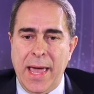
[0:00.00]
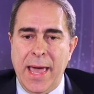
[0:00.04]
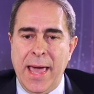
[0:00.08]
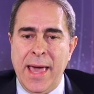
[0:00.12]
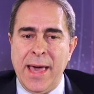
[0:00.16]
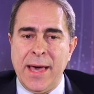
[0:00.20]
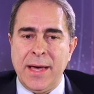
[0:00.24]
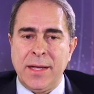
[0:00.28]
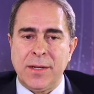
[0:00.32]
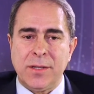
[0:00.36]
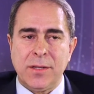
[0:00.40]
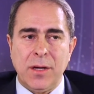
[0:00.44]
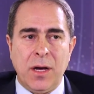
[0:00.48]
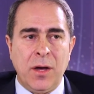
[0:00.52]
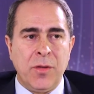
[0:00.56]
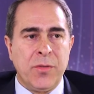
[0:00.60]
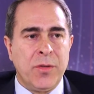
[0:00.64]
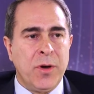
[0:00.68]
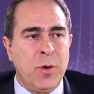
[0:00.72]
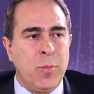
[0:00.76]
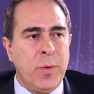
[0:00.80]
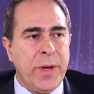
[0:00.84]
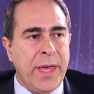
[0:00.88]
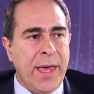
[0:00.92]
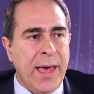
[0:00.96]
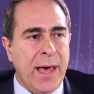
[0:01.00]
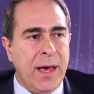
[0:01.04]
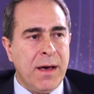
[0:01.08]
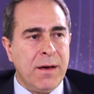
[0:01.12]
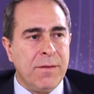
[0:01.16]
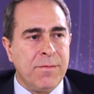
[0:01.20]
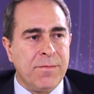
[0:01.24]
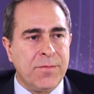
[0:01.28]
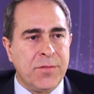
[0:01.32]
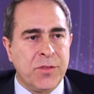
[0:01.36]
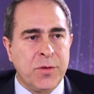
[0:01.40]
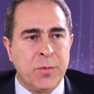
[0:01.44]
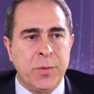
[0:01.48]
And although we
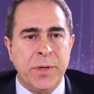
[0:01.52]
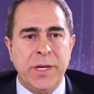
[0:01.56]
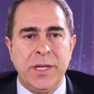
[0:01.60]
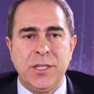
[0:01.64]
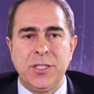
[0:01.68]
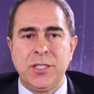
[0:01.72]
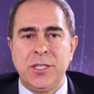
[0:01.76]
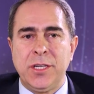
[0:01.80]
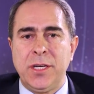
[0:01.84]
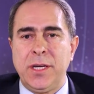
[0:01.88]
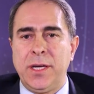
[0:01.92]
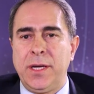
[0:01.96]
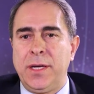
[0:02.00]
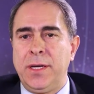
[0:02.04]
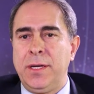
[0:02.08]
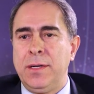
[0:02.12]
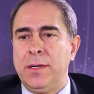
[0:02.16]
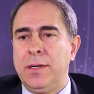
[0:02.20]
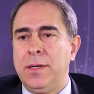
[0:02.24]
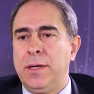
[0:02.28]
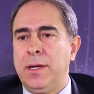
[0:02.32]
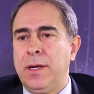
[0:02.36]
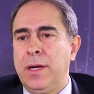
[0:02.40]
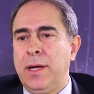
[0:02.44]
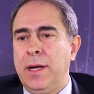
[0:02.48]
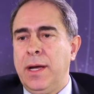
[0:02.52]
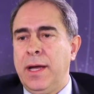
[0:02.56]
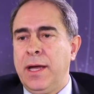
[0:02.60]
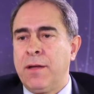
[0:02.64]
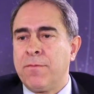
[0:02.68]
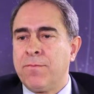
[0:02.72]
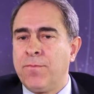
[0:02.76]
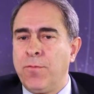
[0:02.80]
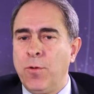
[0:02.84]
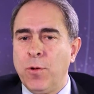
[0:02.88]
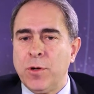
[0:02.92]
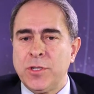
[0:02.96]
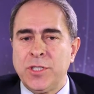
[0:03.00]
have 3G
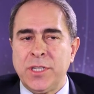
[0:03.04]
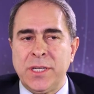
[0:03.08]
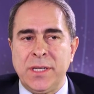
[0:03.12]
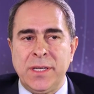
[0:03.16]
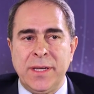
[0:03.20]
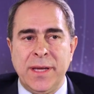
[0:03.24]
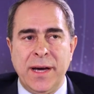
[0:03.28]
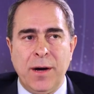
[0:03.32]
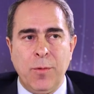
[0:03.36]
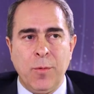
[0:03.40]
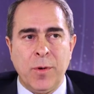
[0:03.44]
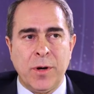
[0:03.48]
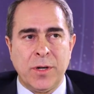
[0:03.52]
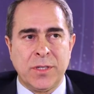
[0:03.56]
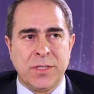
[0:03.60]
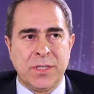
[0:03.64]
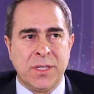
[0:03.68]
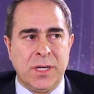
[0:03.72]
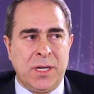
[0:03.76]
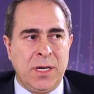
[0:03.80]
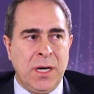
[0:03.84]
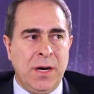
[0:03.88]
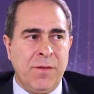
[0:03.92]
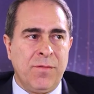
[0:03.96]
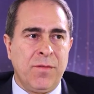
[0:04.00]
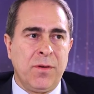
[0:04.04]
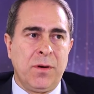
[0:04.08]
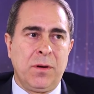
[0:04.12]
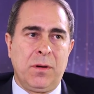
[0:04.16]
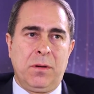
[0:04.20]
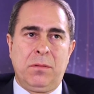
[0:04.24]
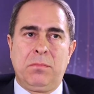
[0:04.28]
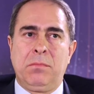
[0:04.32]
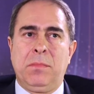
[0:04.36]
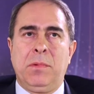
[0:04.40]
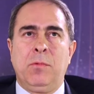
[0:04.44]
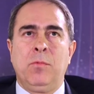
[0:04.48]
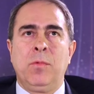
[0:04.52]
and 4G networks that
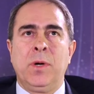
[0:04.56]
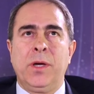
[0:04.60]
cover,